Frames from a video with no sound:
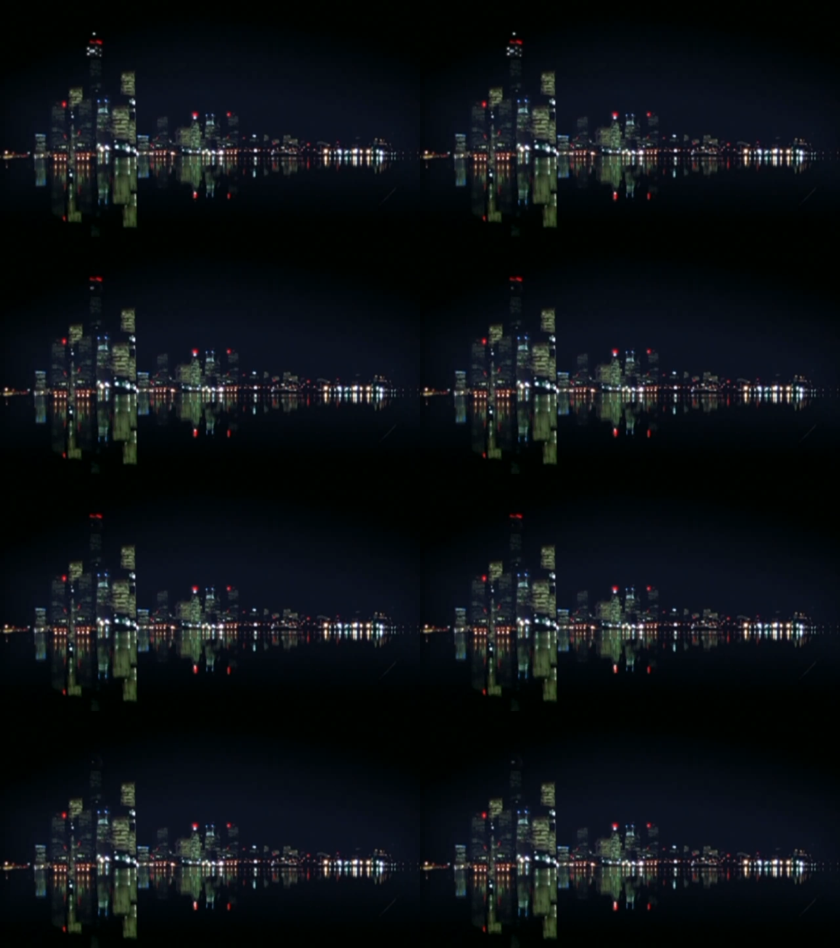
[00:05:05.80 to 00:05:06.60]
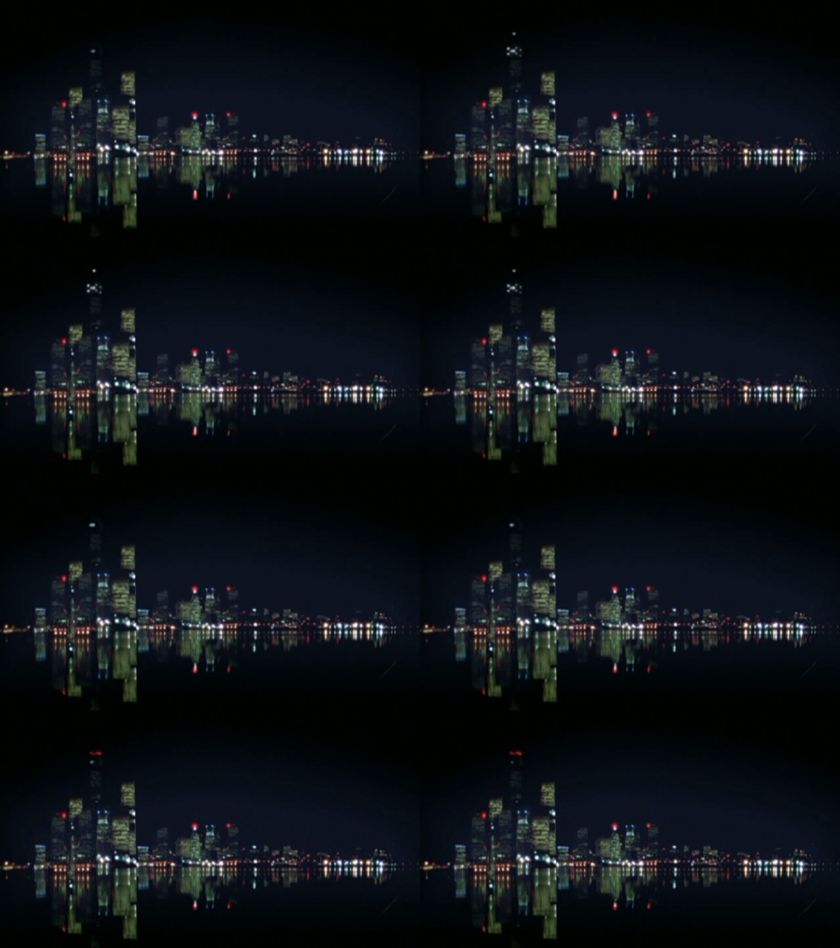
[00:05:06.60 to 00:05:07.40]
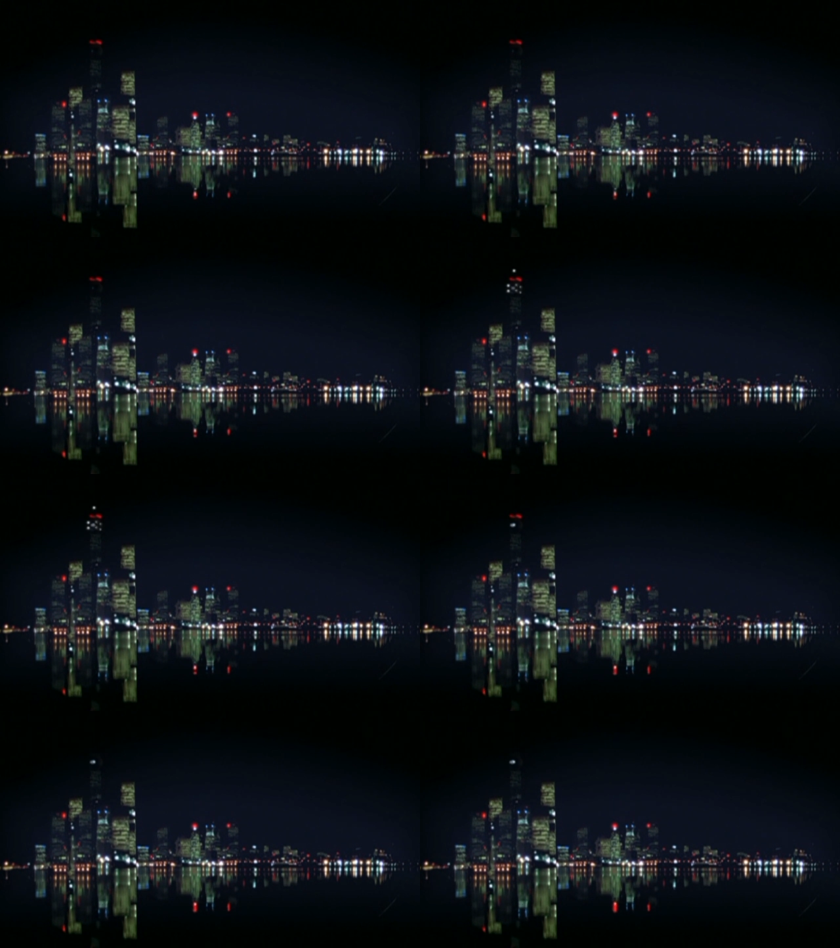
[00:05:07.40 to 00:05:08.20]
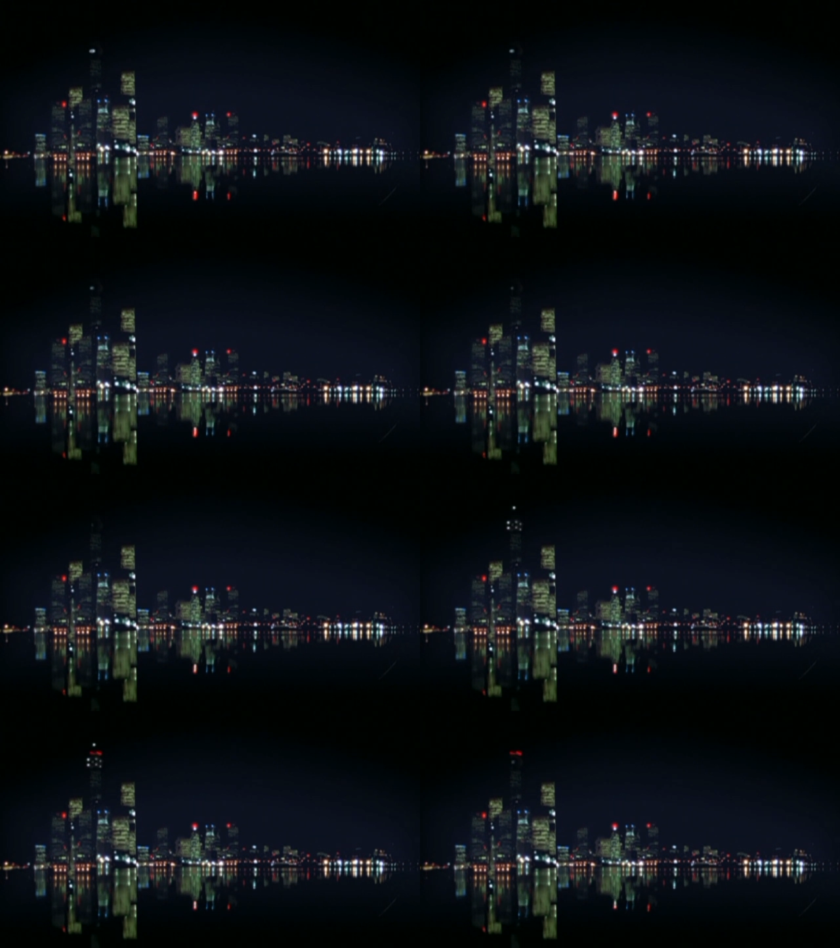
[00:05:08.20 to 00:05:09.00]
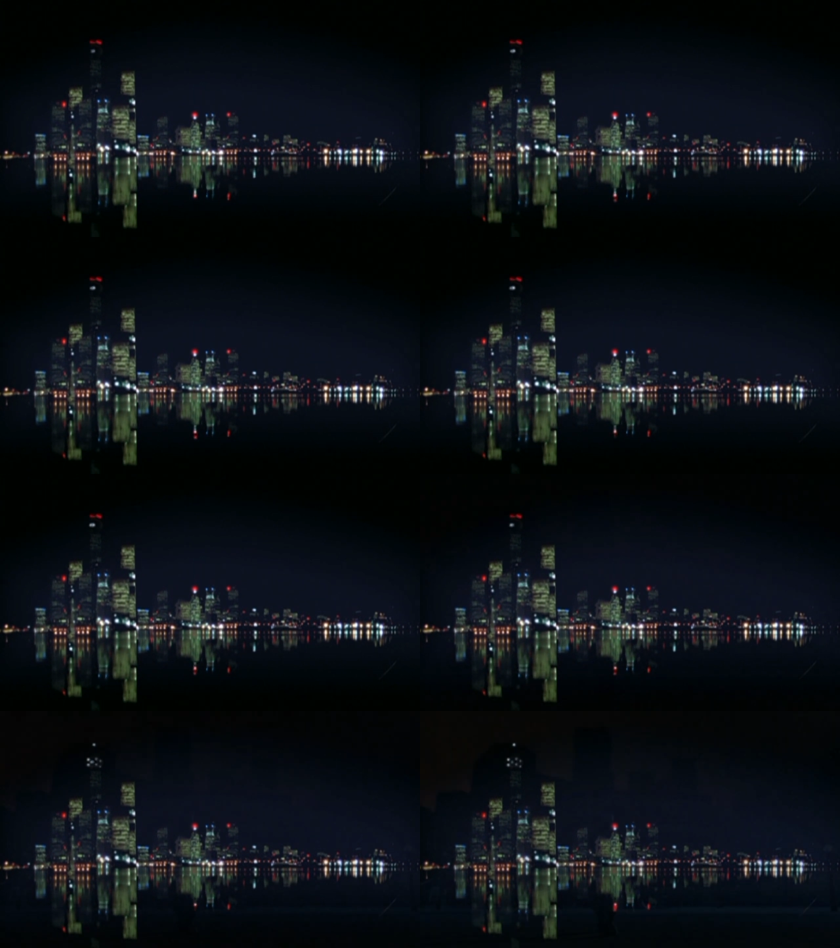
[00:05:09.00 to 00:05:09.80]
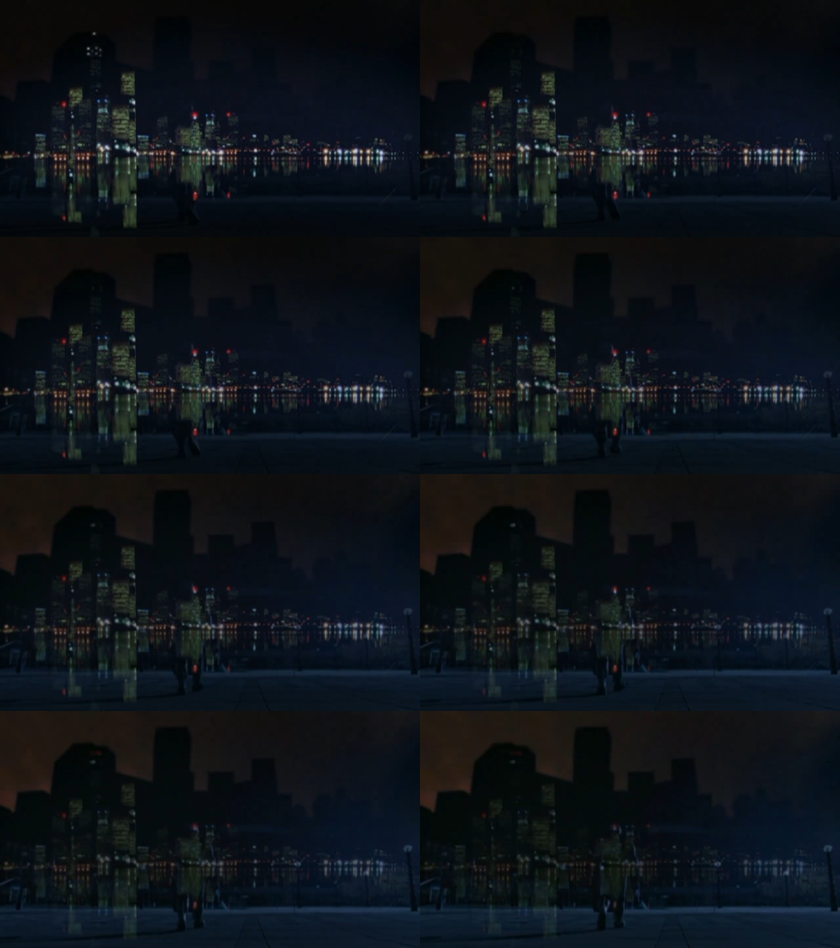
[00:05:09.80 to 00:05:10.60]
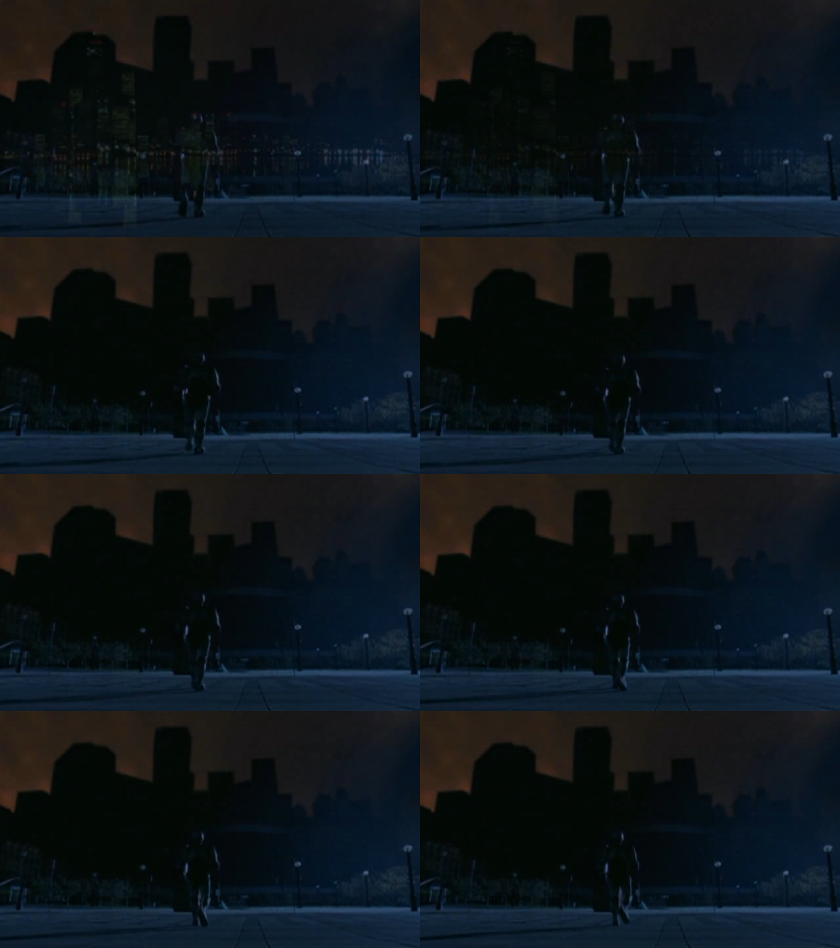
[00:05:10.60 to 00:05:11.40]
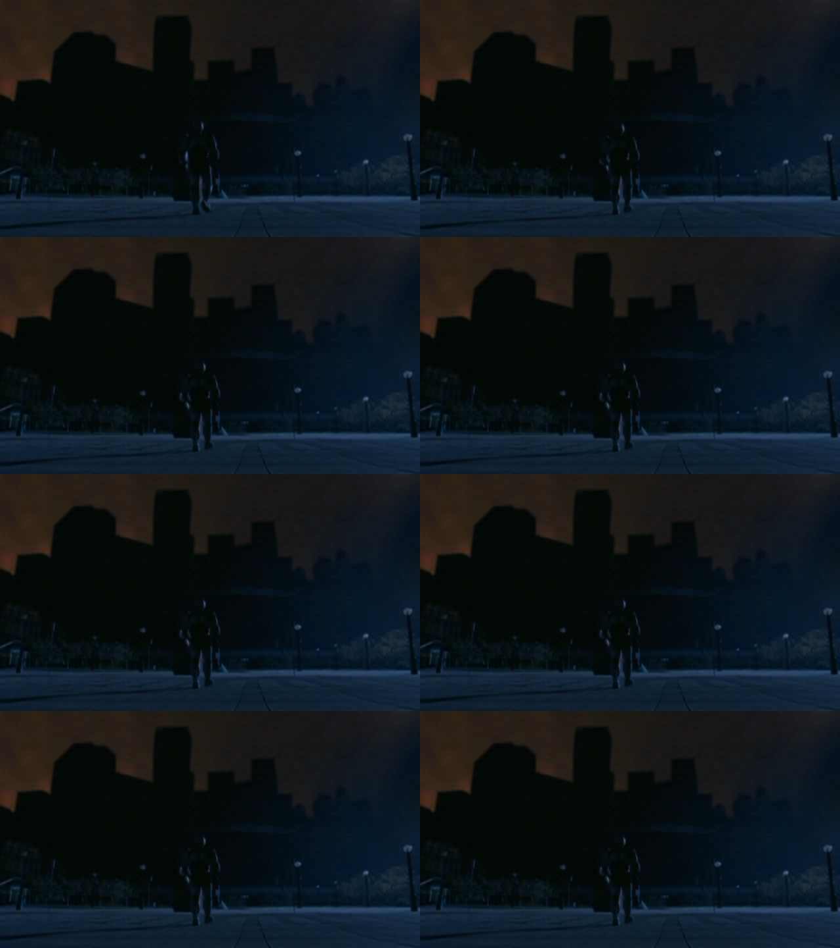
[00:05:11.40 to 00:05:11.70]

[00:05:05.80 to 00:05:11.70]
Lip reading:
Nobody's mouth can be seen.